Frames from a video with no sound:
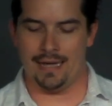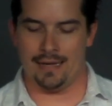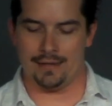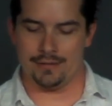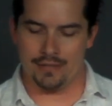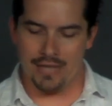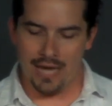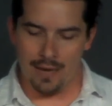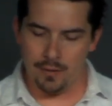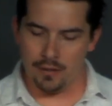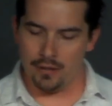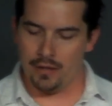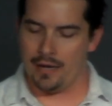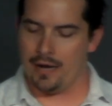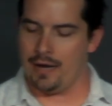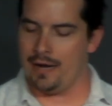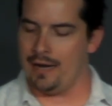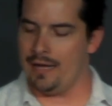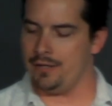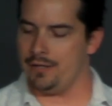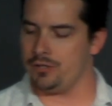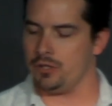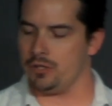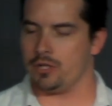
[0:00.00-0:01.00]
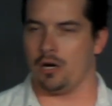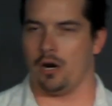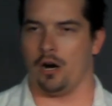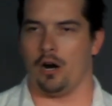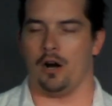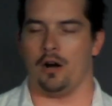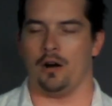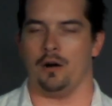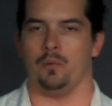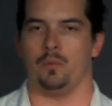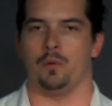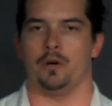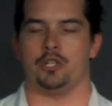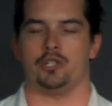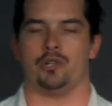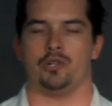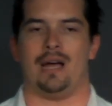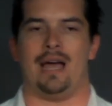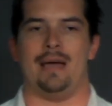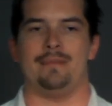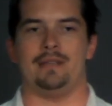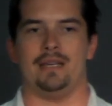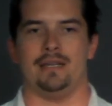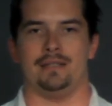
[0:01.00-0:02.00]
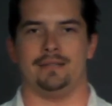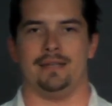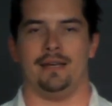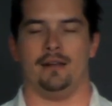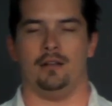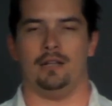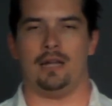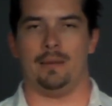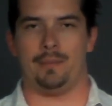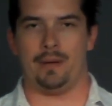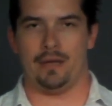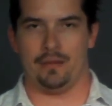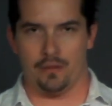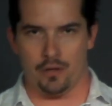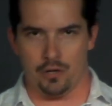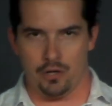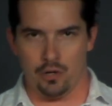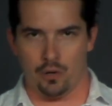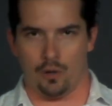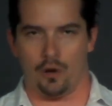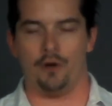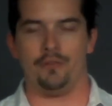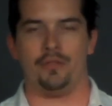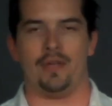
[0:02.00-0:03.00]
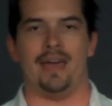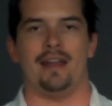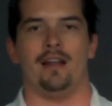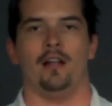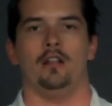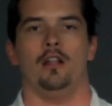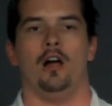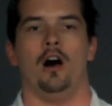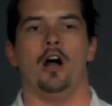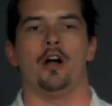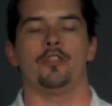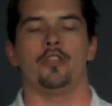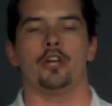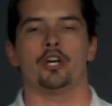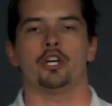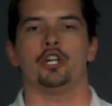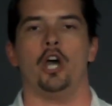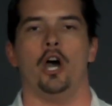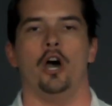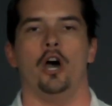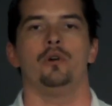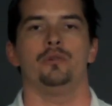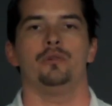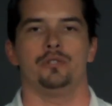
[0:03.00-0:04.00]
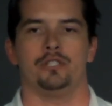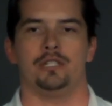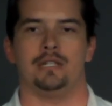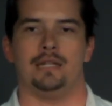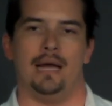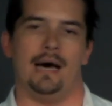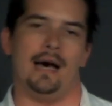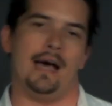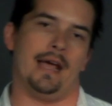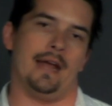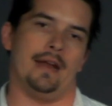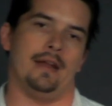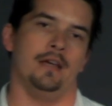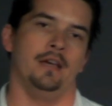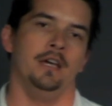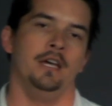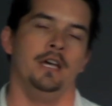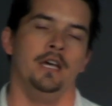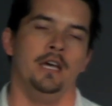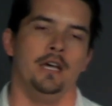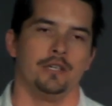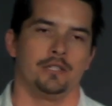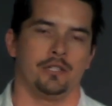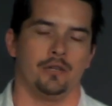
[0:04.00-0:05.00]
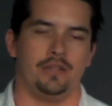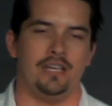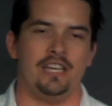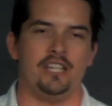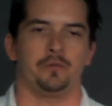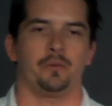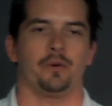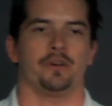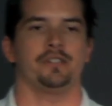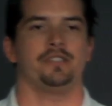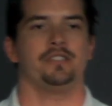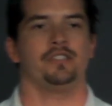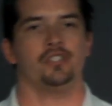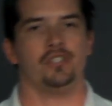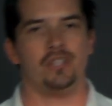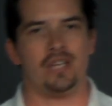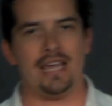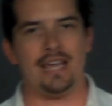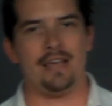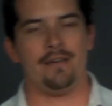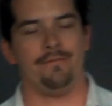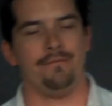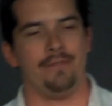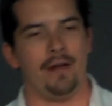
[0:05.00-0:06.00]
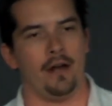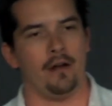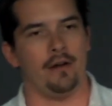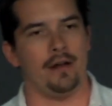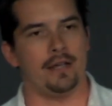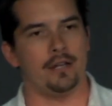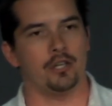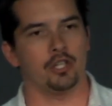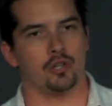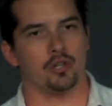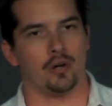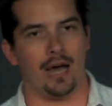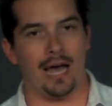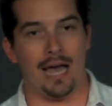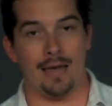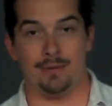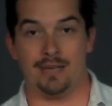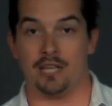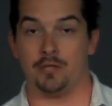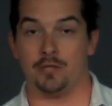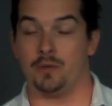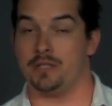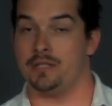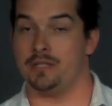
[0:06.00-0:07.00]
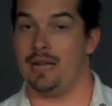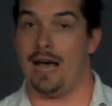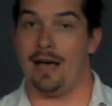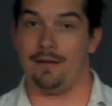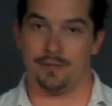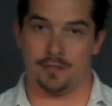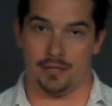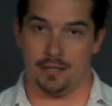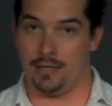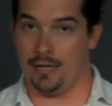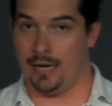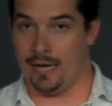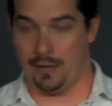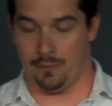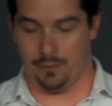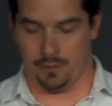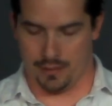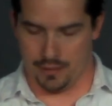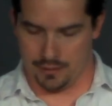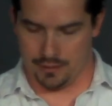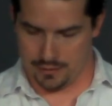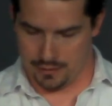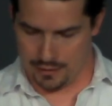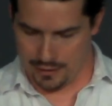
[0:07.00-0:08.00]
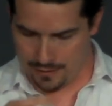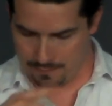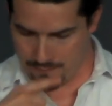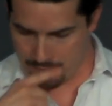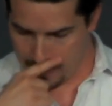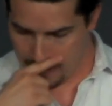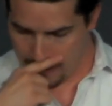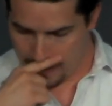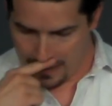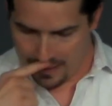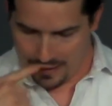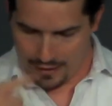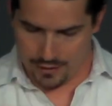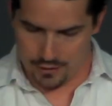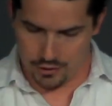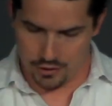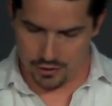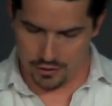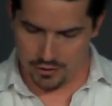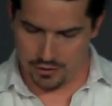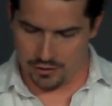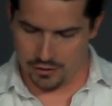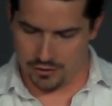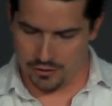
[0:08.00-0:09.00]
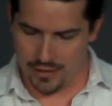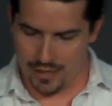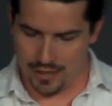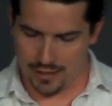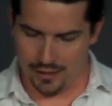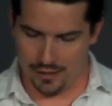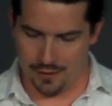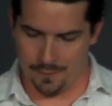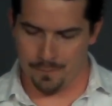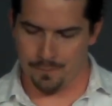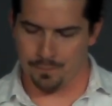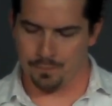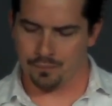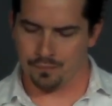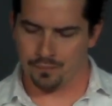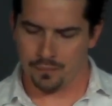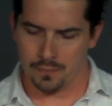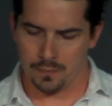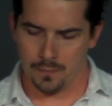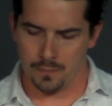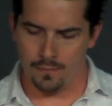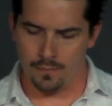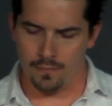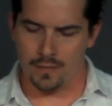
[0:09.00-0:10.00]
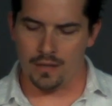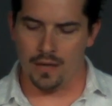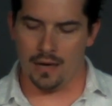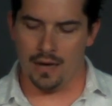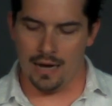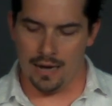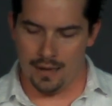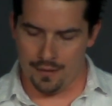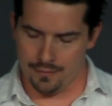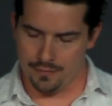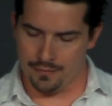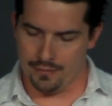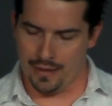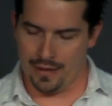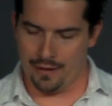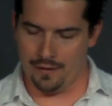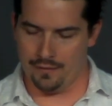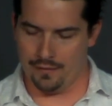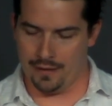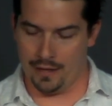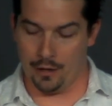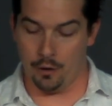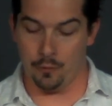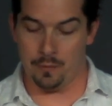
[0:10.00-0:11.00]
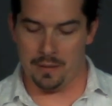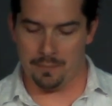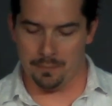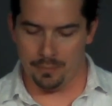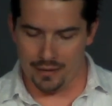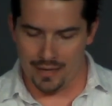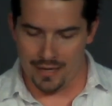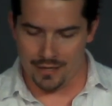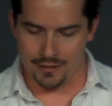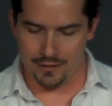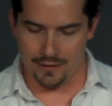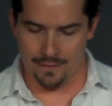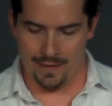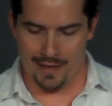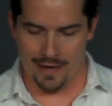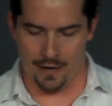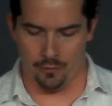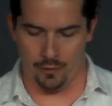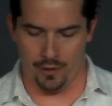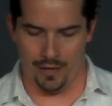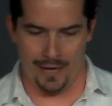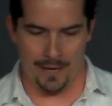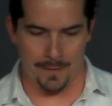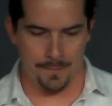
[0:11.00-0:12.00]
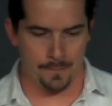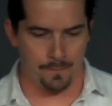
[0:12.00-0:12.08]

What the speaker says: Zebulun and Issachar were tribes that settled up in the north and along the coastline. So these were seafaring tribes, as was Naphtali. We'll get to him in just a second. That they would be blessed in that way.